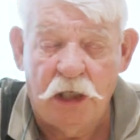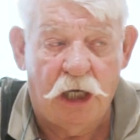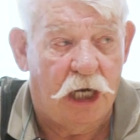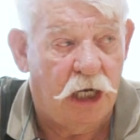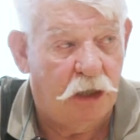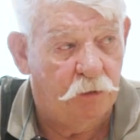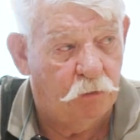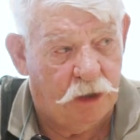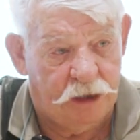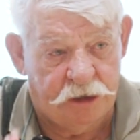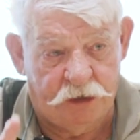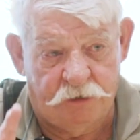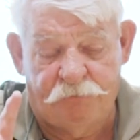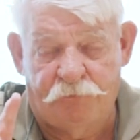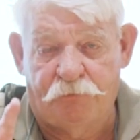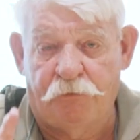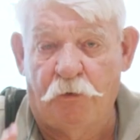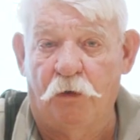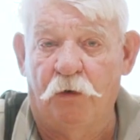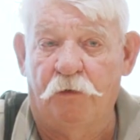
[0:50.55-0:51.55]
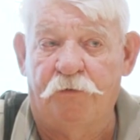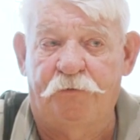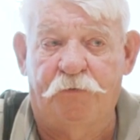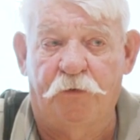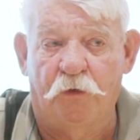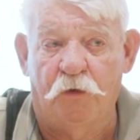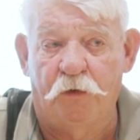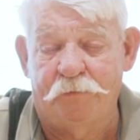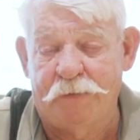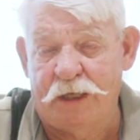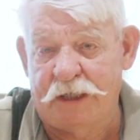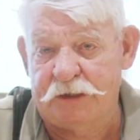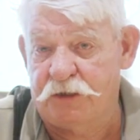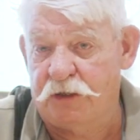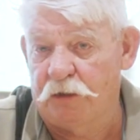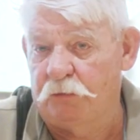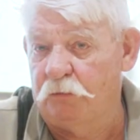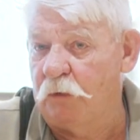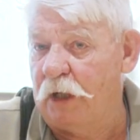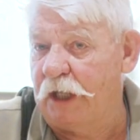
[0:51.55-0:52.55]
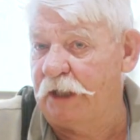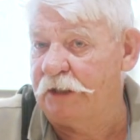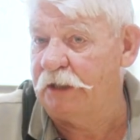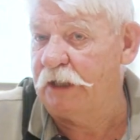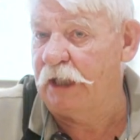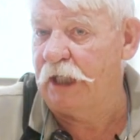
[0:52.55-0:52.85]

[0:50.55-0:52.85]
I waited for 4 months and 1